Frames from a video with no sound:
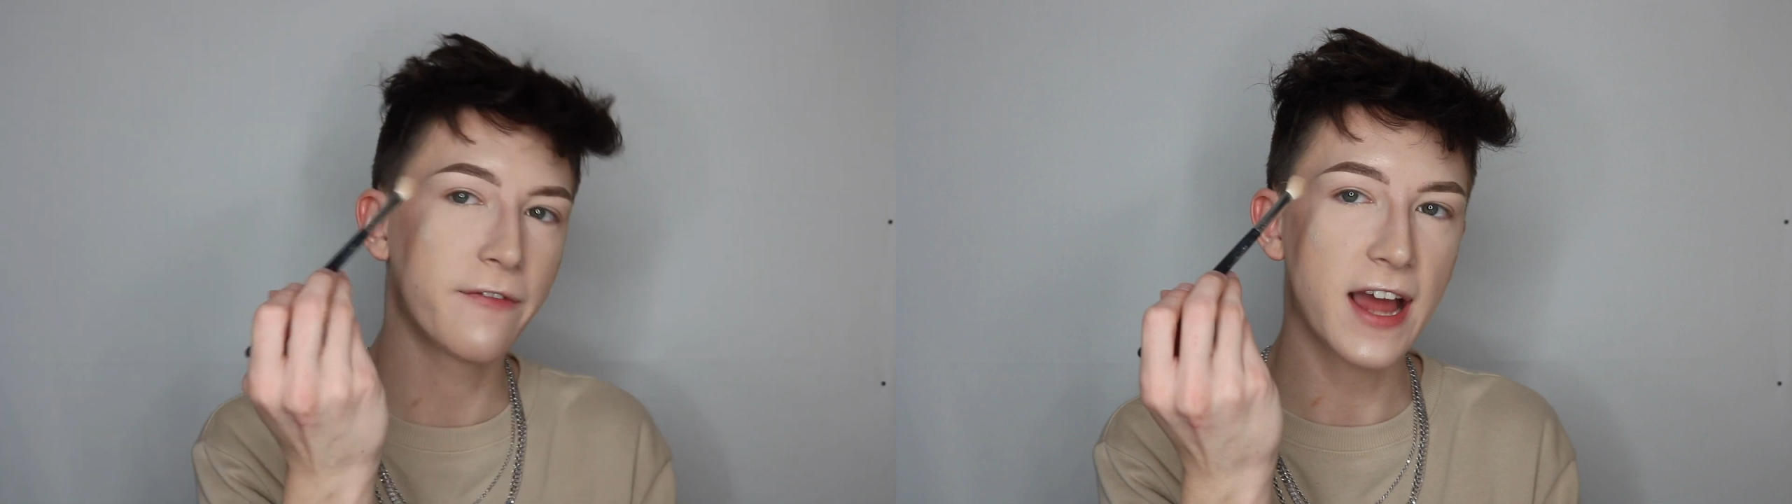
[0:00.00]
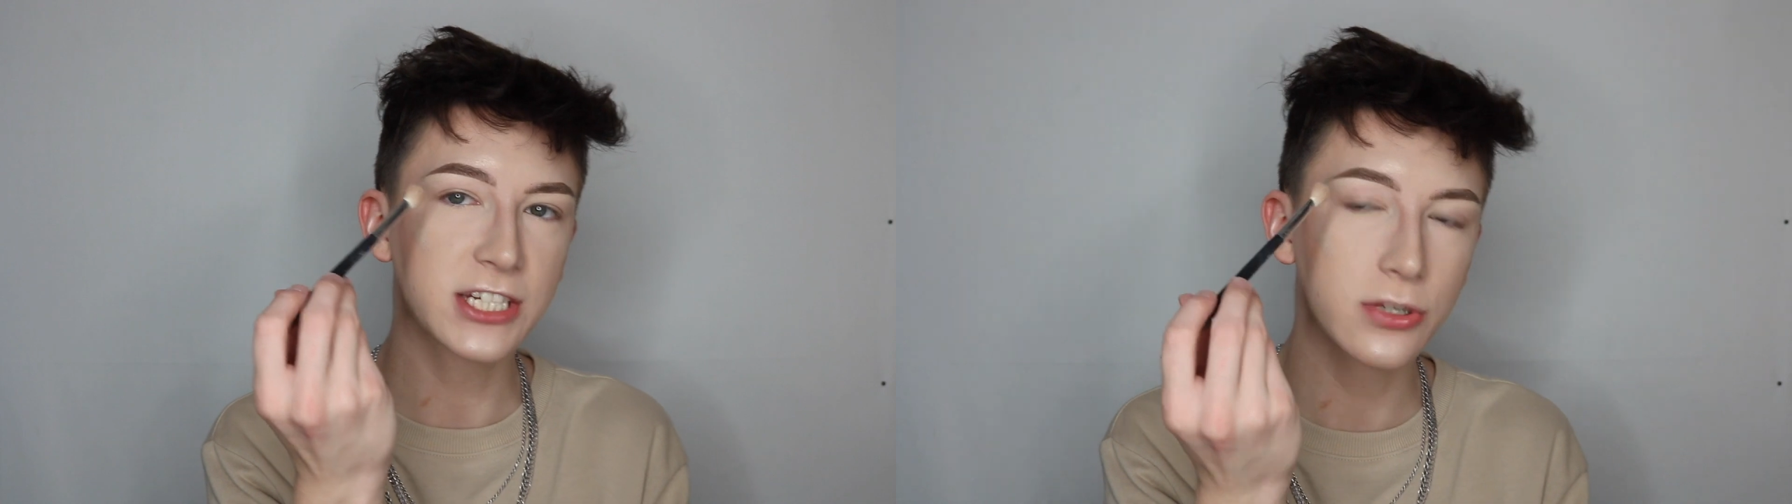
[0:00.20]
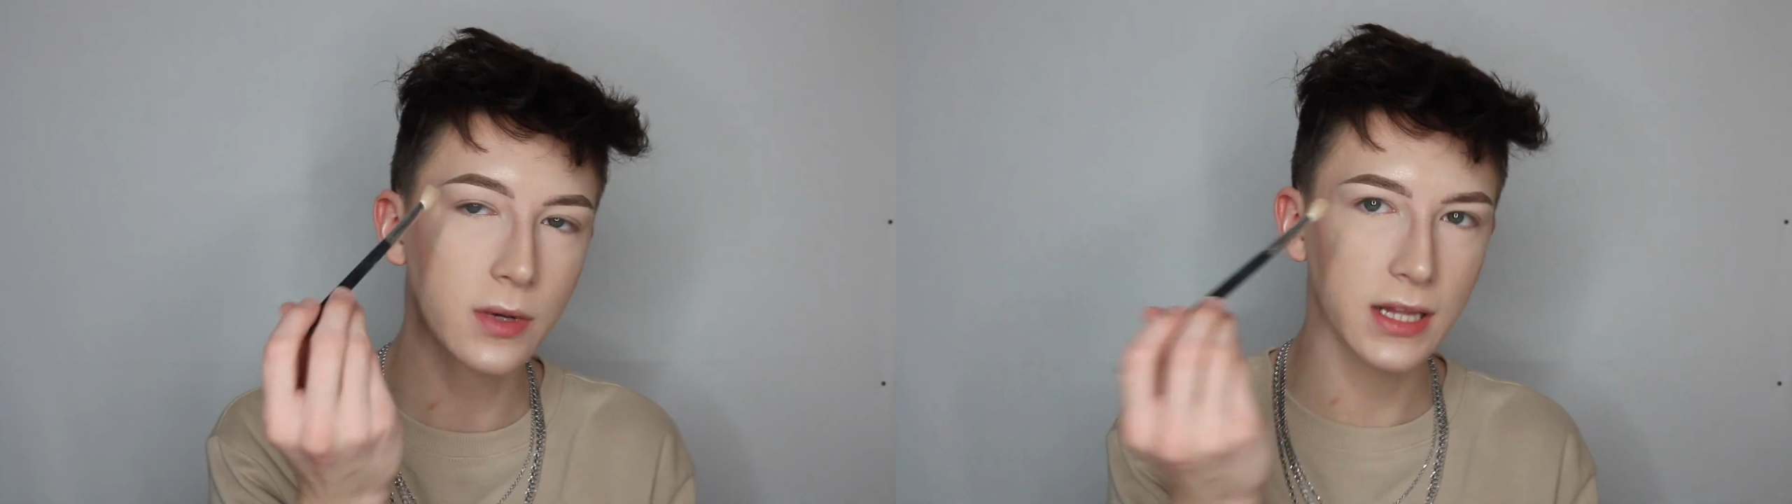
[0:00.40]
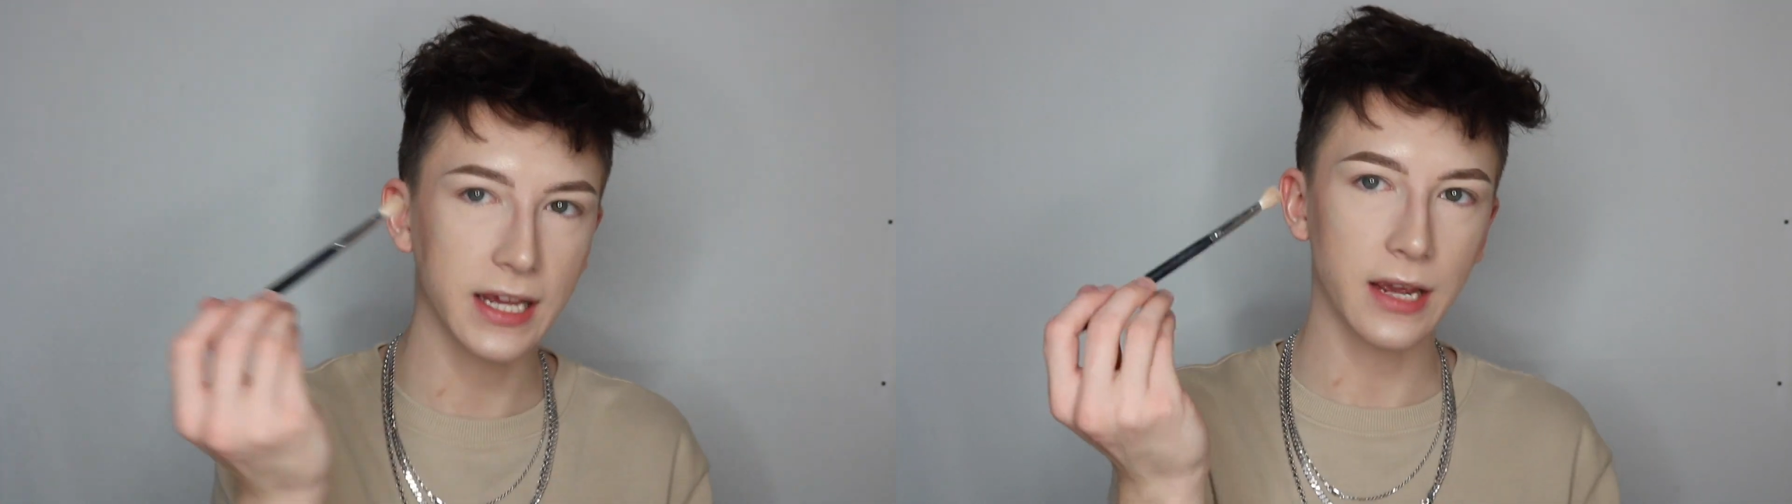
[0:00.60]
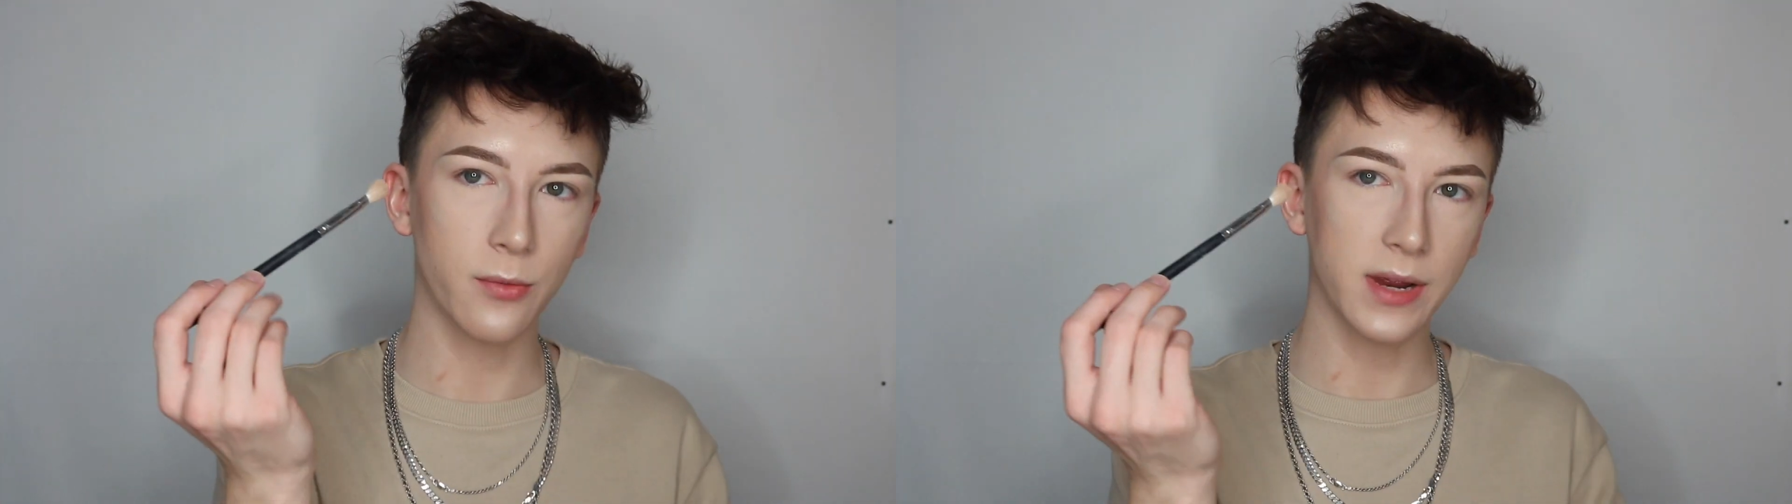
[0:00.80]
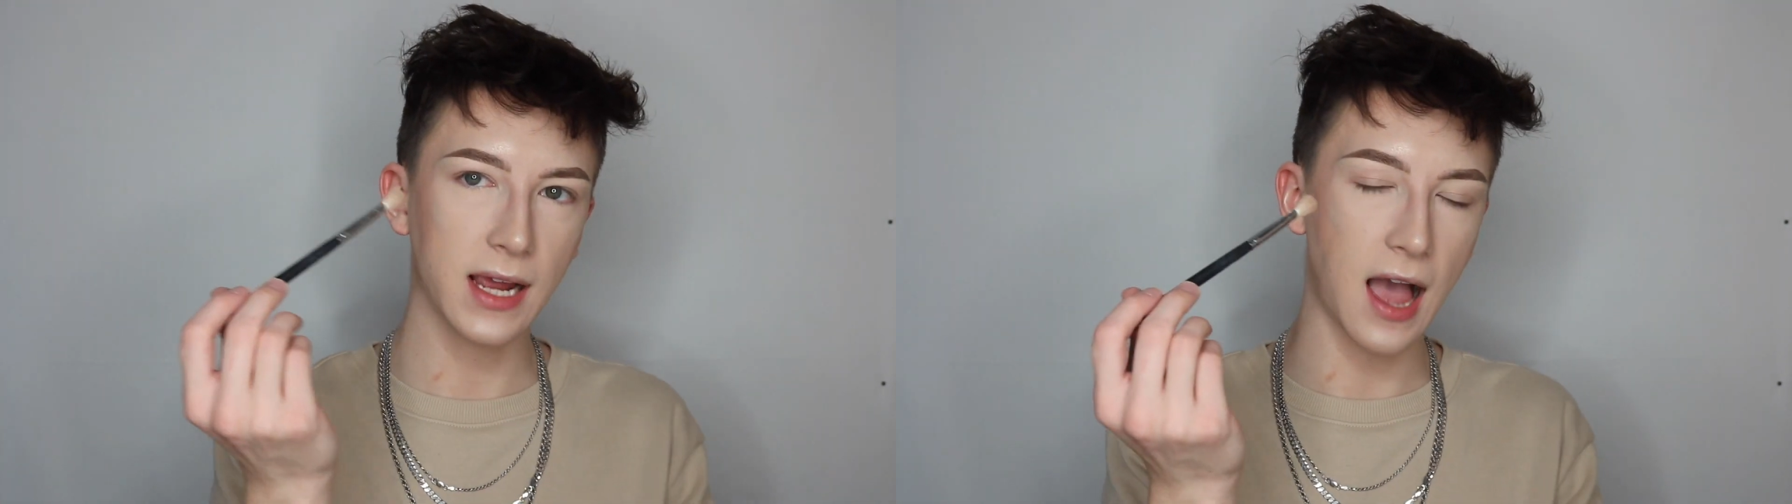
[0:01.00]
eventually, we